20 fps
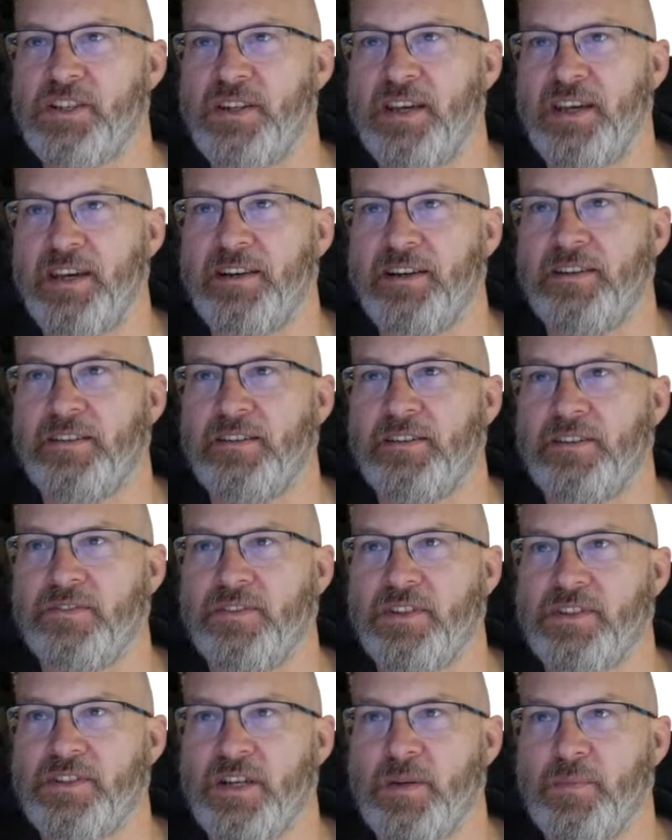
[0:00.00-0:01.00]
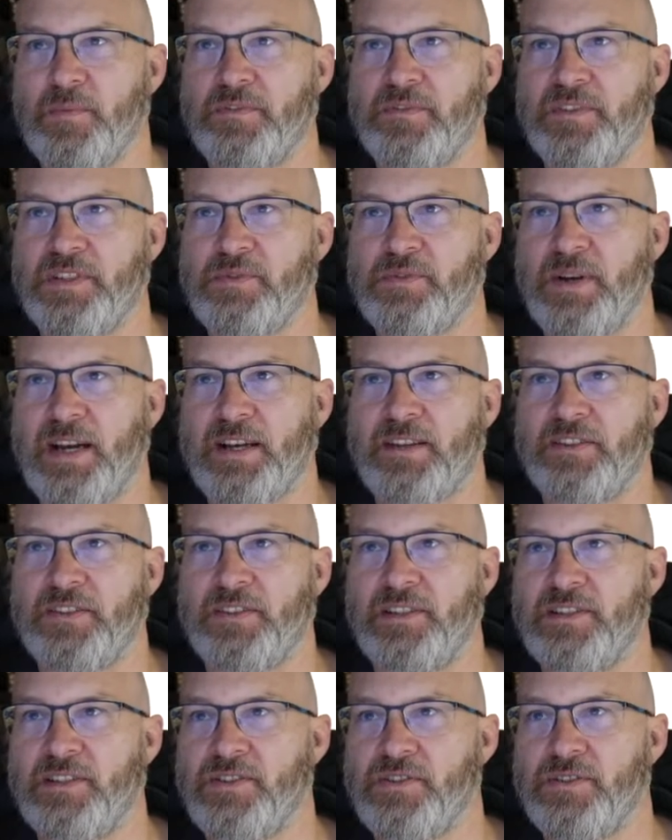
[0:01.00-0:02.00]
header on the top of this rack
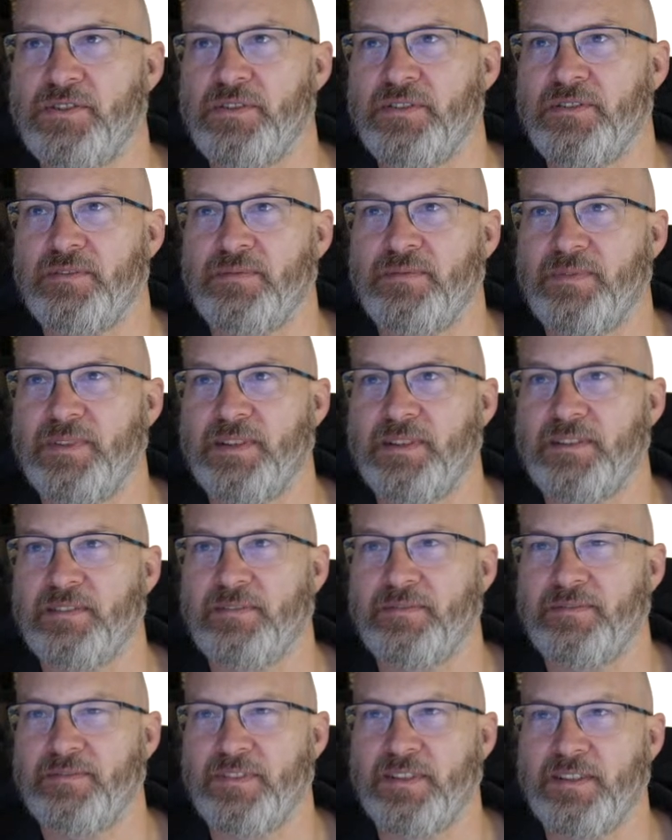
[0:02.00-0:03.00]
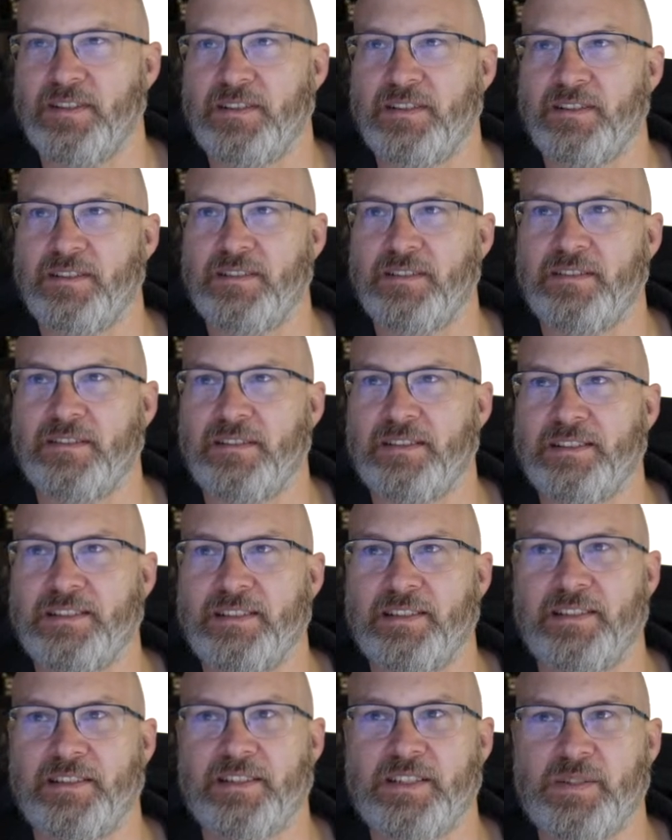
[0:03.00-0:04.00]
32.
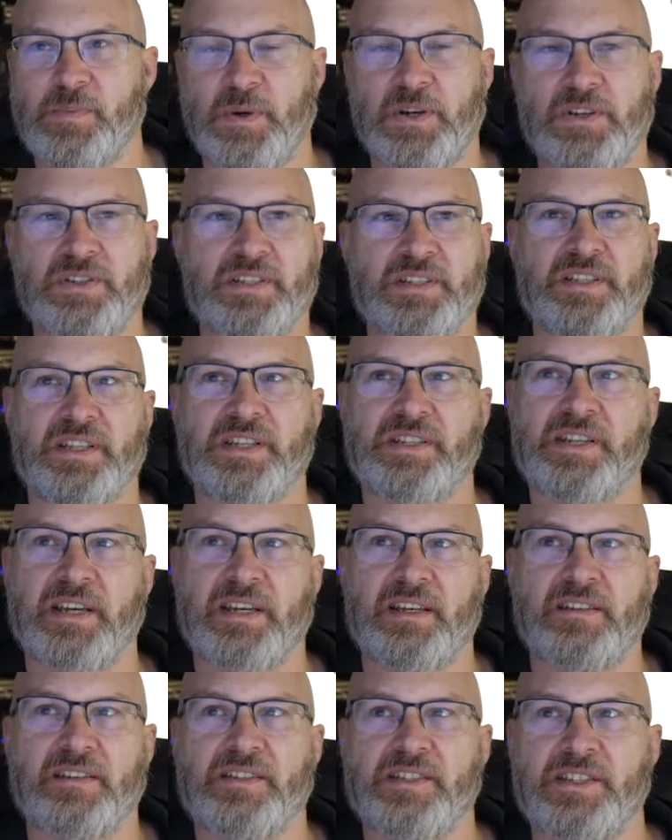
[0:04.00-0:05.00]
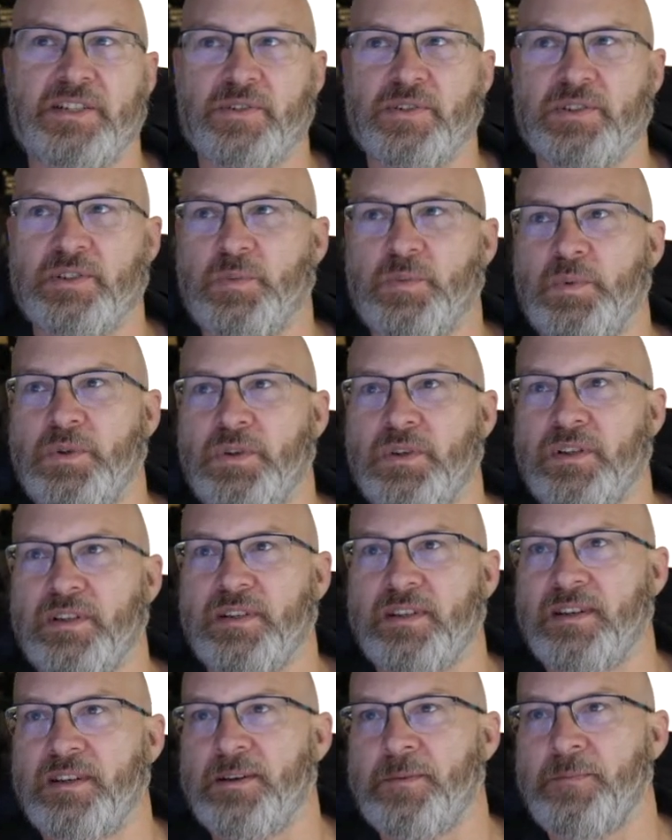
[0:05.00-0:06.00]
It exposes the second serial port
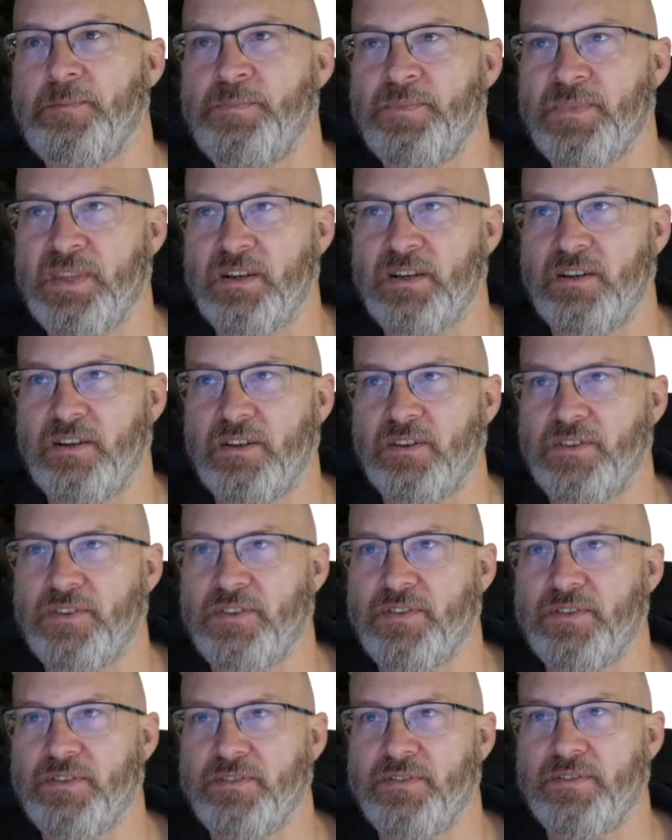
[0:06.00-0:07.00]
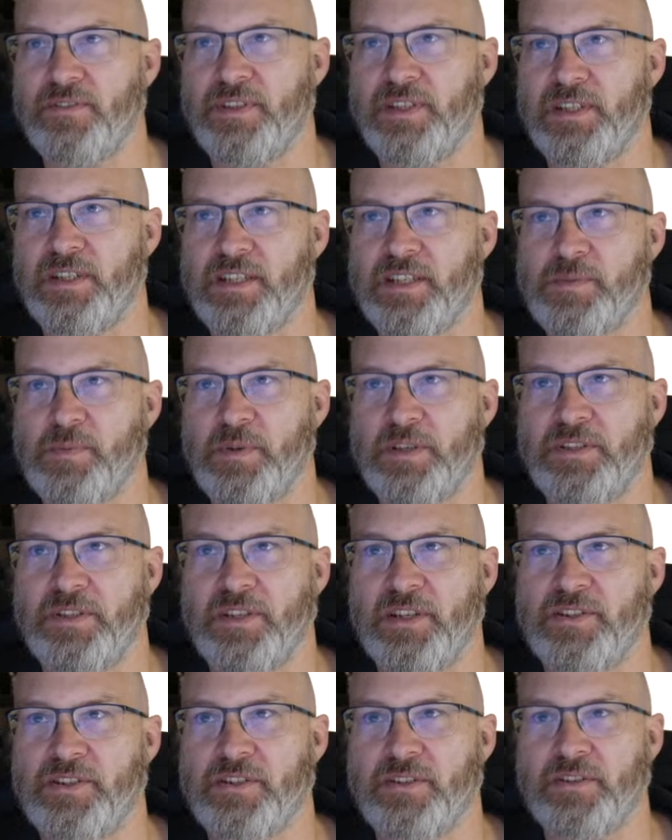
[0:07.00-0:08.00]
on the
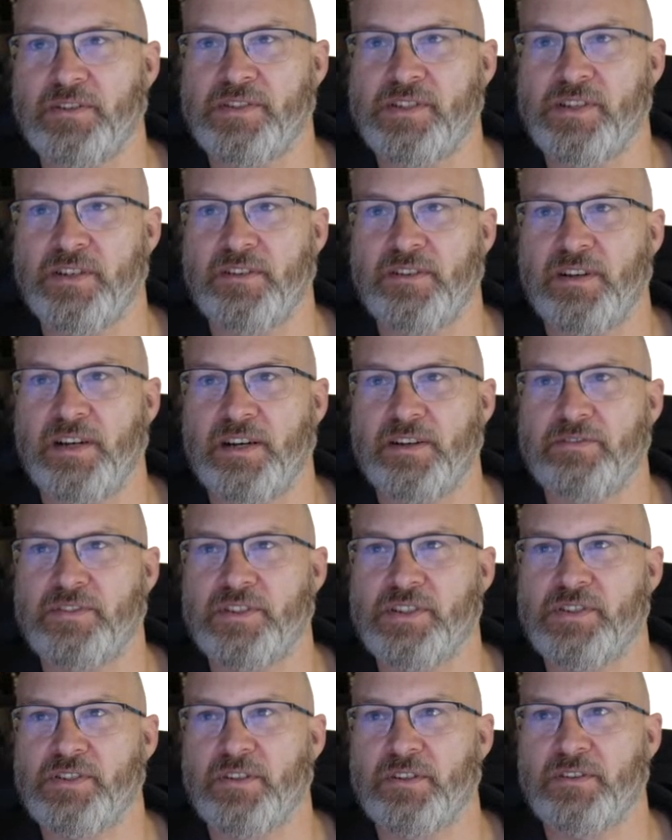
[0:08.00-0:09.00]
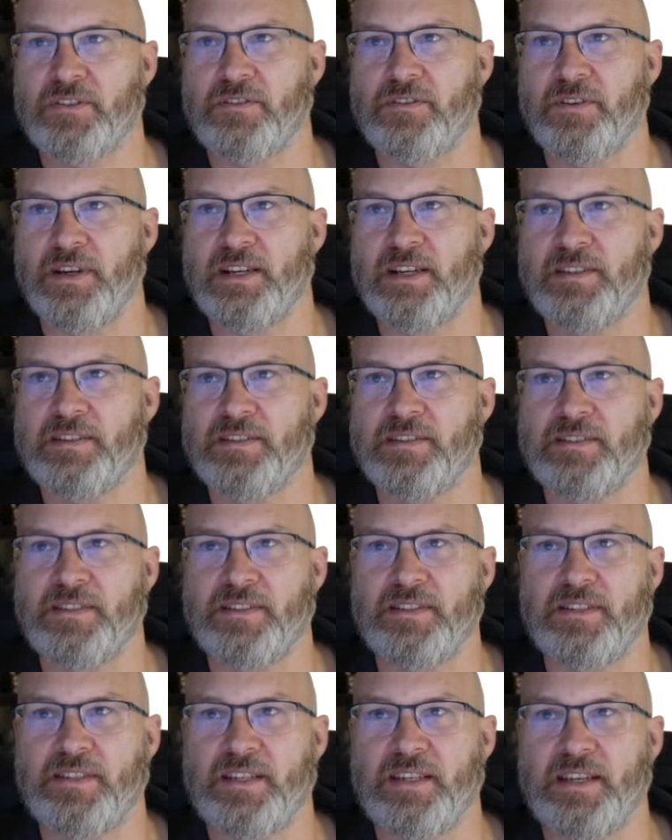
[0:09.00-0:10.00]
ESP32. So I've just got ground,
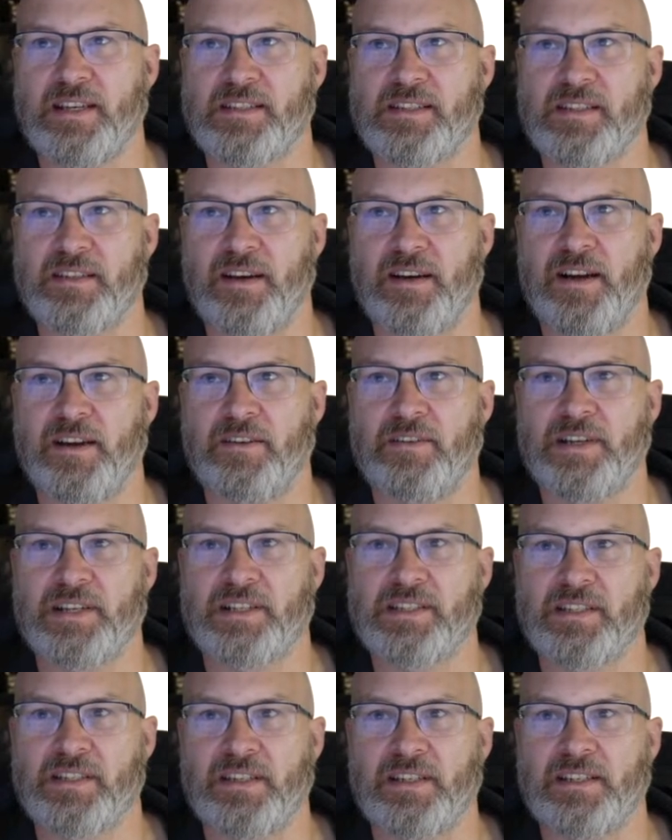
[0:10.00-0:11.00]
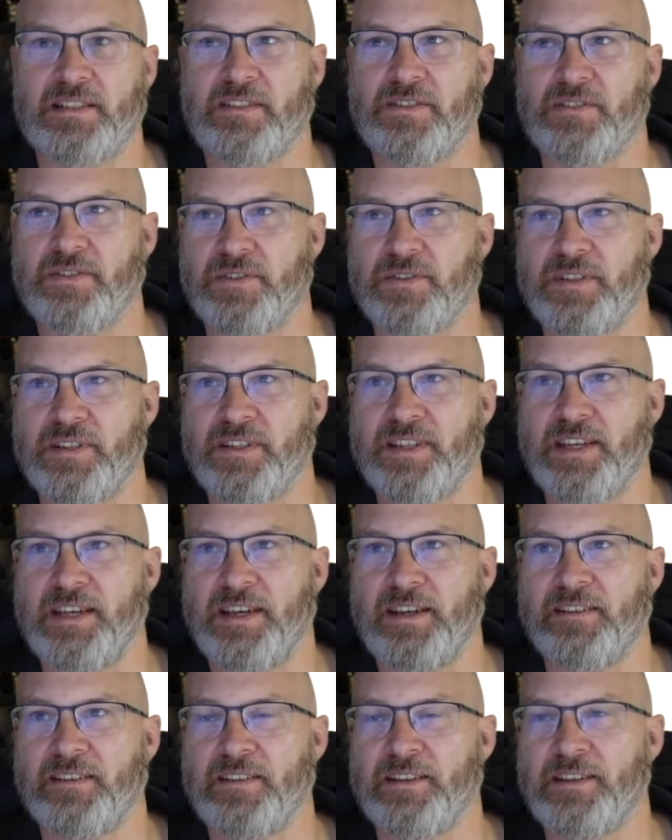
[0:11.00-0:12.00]
TX and RX connected through
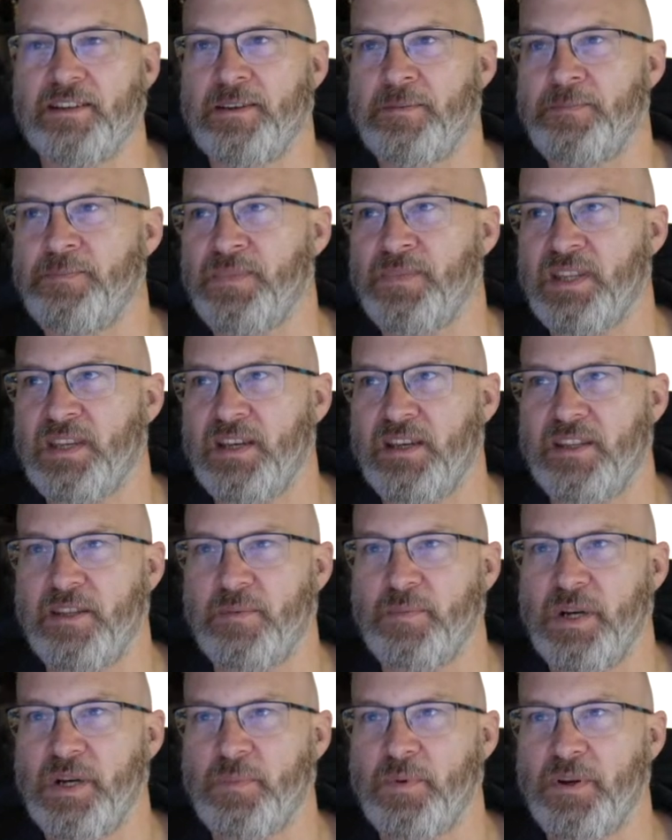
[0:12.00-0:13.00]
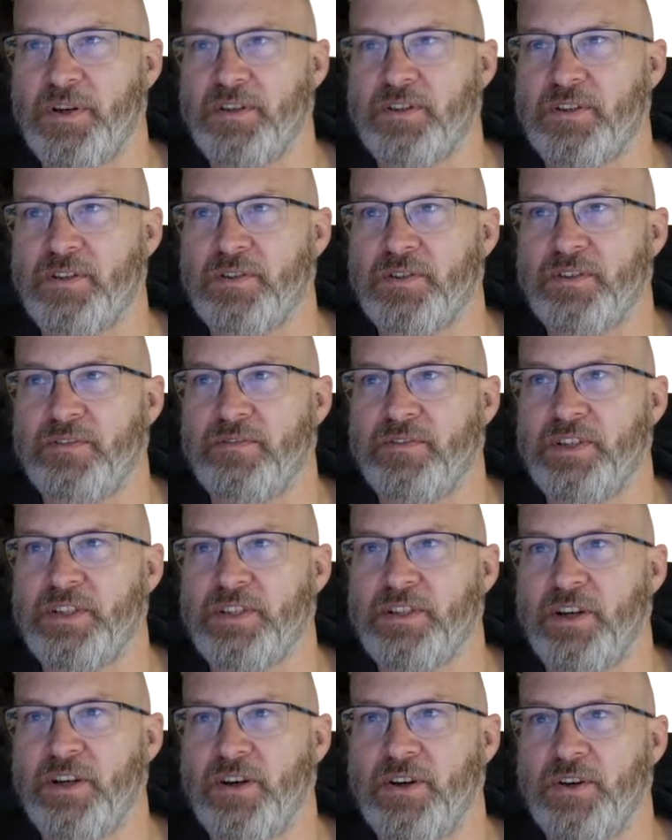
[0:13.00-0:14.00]
there, and then my protocol converter
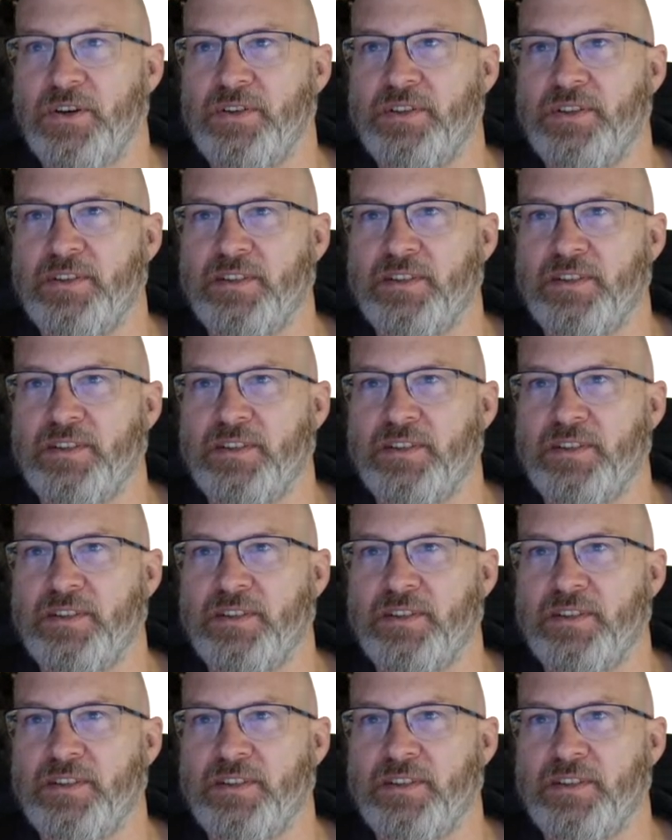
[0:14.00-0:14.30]
code